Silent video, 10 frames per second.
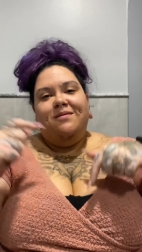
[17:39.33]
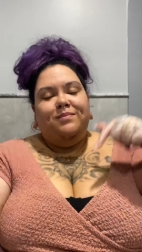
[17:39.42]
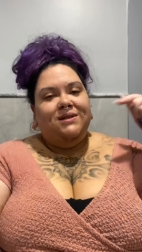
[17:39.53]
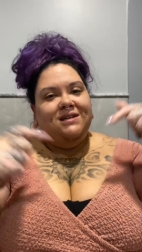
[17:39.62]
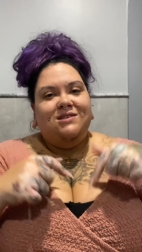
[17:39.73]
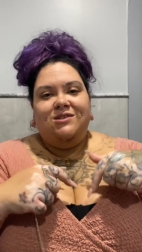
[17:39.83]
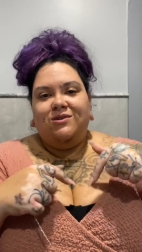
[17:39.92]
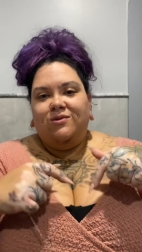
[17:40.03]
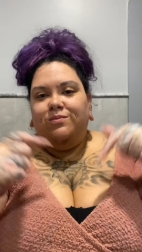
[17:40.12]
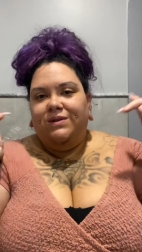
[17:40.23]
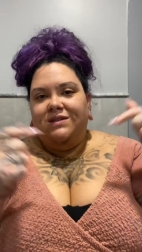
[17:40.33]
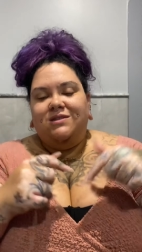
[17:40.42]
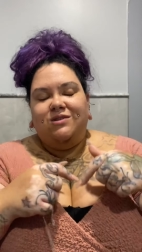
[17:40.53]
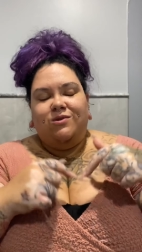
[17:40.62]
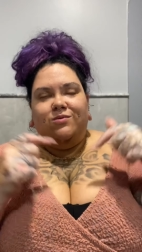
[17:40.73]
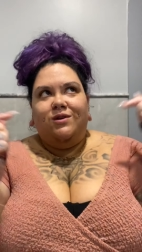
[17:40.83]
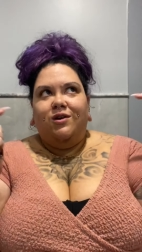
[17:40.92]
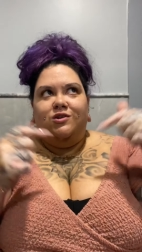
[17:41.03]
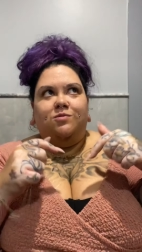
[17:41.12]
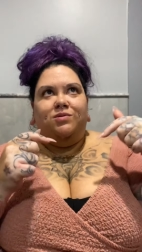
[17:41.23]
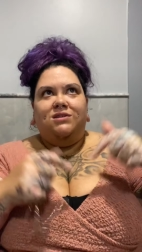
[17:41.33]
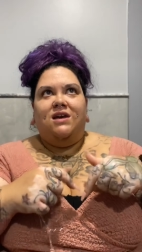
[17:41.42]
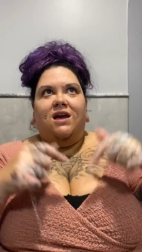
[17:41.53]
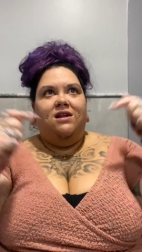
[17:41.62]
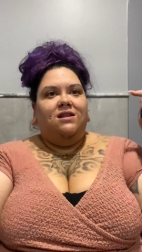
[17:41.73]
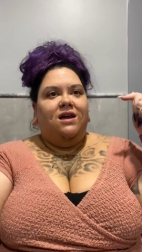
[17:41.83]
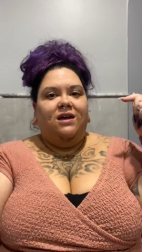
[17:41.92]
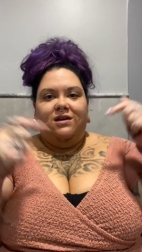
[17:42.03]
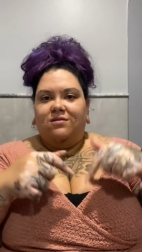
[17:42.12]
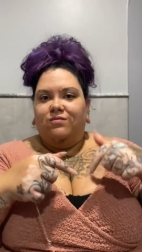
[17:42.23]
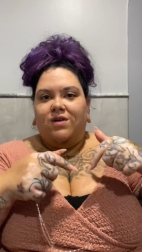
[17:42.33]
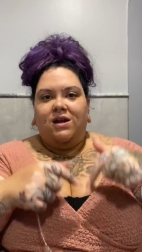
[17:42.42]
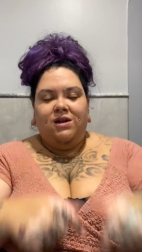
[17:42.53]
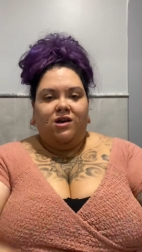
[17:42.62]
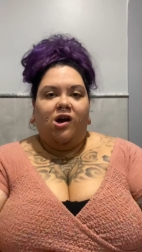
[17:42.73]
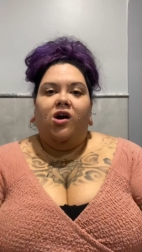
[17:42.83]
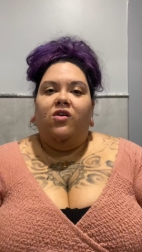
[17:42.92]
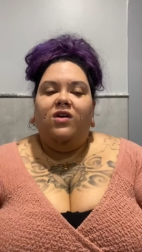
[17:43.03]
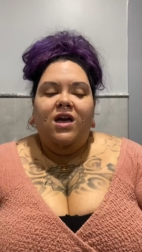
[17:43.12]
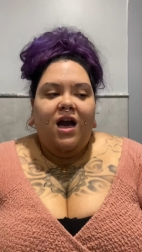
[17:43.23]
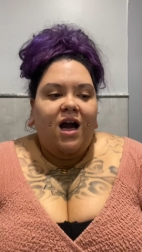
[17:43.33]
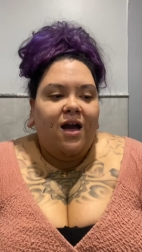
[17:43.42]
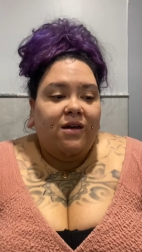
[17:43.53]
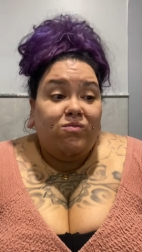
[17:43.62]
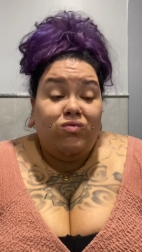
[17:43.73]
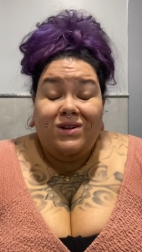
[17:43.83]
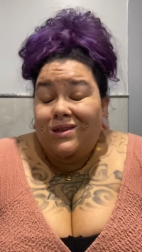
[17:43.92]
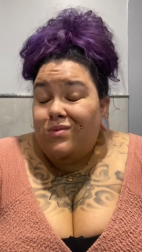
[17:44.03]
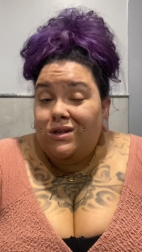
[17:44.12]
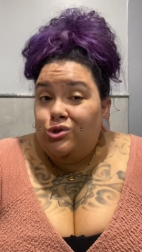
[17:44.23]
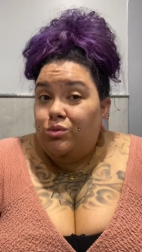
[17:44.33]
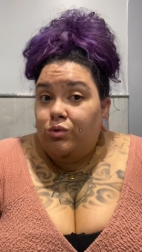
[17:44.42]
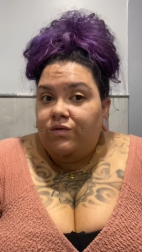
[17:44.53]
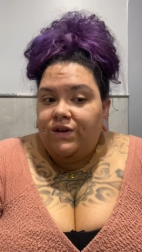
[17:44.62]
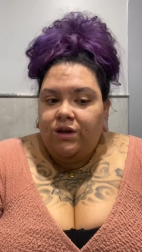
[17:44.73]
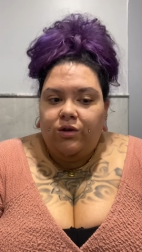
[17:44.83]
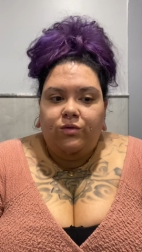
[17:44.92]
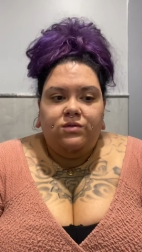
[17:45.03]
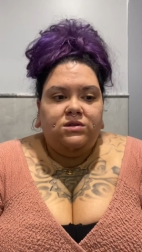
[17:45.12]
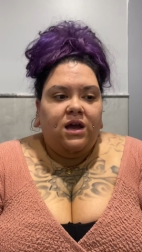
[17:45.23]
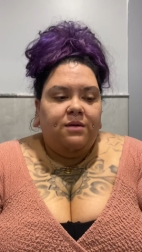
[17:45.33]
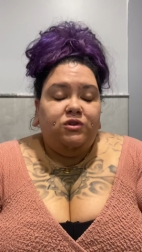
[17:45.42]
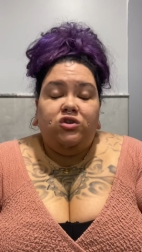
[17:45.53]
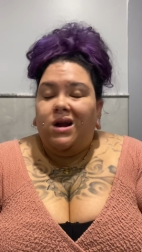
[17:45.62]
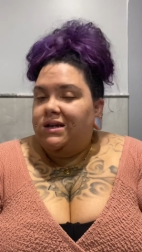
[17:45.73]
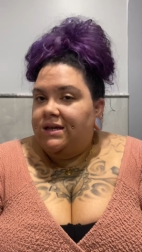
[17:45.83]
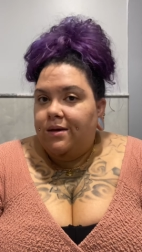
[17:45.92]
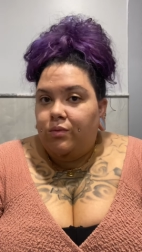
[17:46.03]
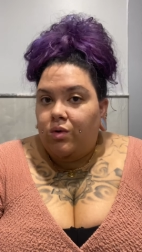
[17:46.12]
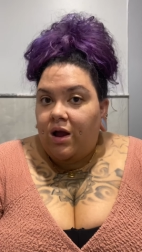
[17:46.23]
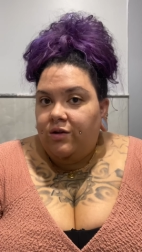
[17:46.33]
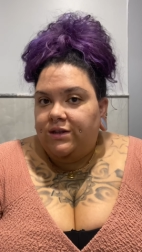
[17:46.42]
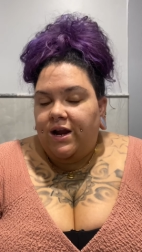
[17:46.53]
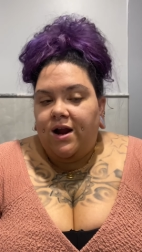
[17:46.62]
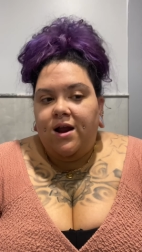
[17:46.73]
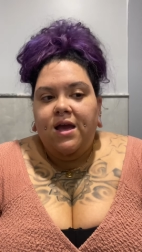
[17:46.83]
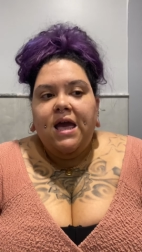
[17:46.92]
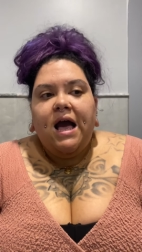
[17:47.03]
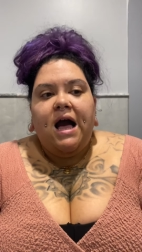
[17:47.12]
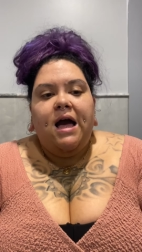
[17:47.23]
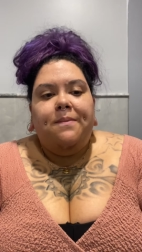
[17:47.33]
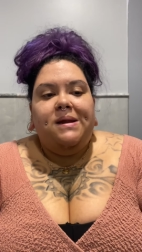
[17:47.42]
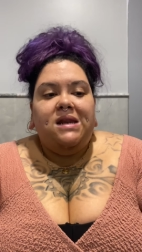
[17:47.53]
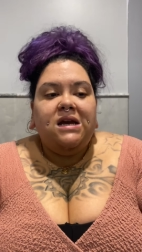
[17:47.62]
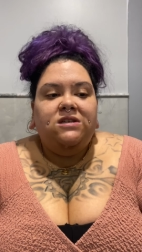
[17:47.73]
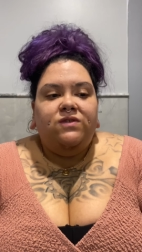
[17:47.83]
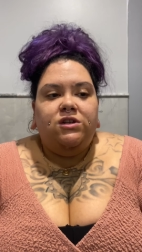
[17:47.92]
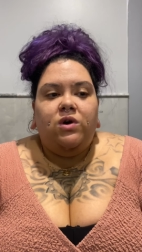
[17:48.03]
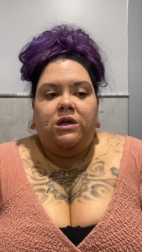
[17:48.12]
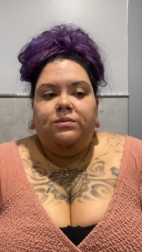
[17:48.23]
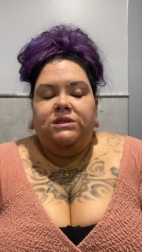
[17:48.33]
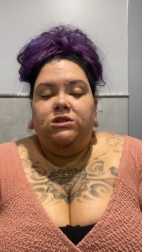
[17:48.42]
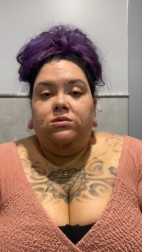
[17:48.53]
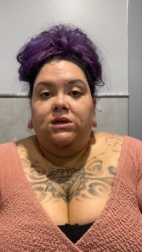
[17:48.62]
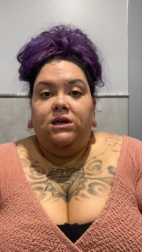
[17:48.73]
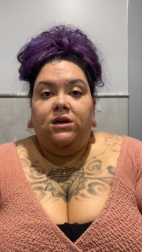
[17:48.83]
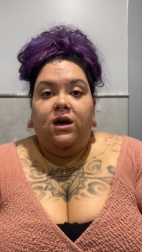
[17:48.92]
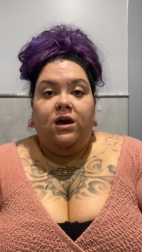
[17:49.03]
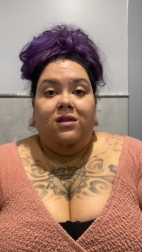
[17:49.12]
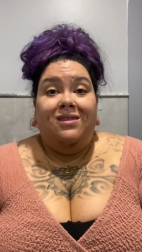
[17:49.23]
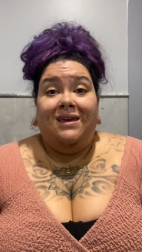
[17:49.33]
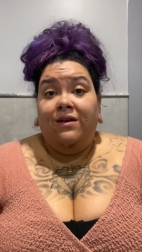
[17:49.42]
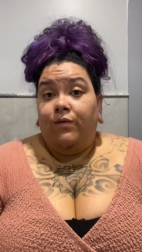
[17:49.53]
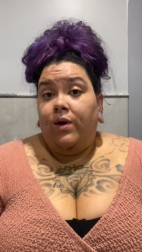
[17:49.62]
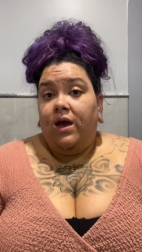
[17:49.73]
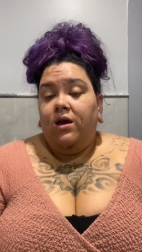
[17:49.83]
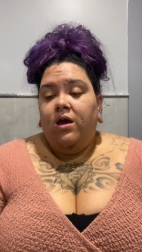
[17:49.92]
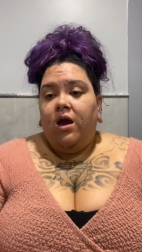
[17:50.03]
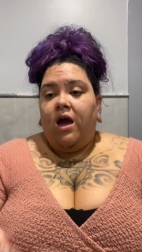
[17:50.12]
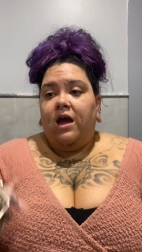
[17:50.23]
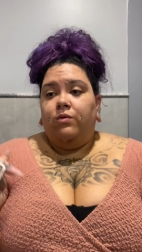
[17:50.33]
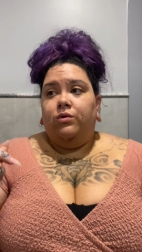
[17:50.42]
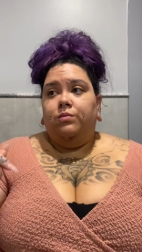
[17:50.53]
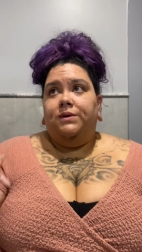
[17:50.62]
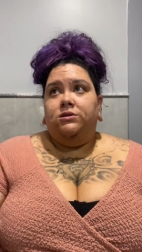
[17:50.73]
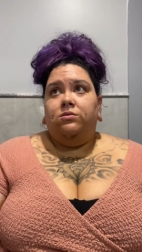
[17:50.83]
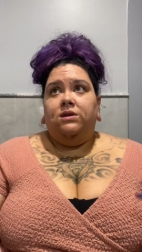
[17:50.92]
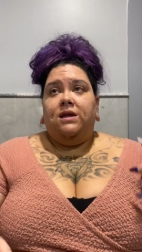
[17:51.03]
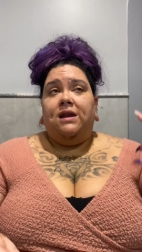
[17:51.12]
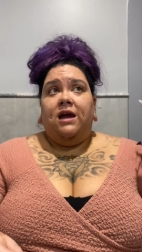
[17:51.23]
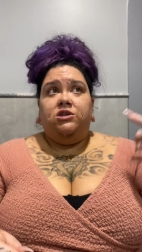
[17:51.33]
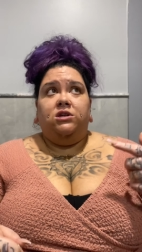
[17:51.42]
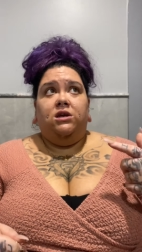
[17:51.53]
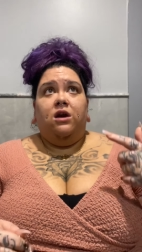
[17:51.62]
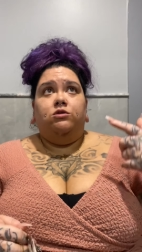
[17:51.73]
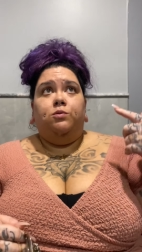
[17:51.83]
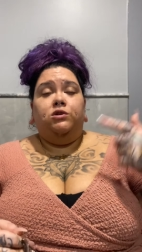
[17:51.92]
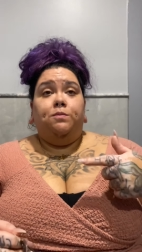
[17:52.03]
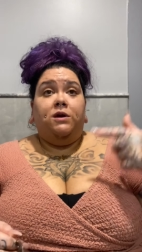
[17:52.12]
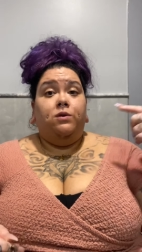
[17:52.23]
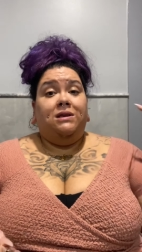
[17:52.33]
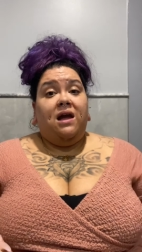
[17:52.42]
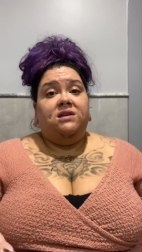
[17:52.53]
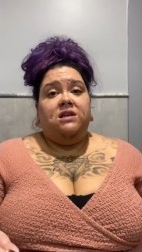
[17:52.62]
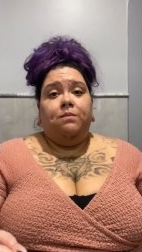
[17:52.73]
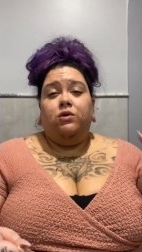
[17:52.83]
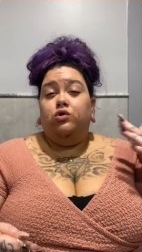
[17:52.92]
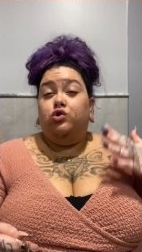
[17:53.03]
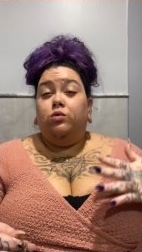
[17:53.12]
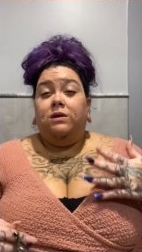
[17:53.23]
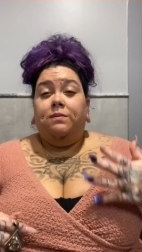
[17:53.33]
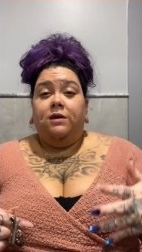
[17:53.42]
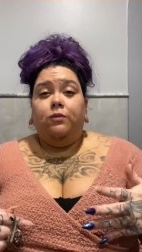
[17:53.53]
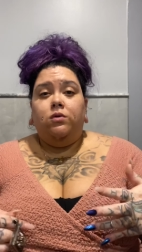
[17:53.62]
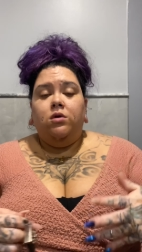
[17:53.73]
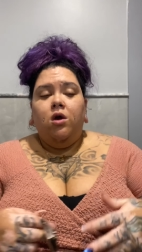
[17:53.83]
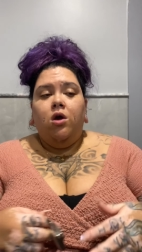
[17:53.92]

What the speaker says: Please do, 100% like ready to go. I really want to do more videos. I'm trying to get more out there. My next video, I'll be doing the giveaway. I will be doing that. Actually, I was supposed to pick one last night, but there was too many people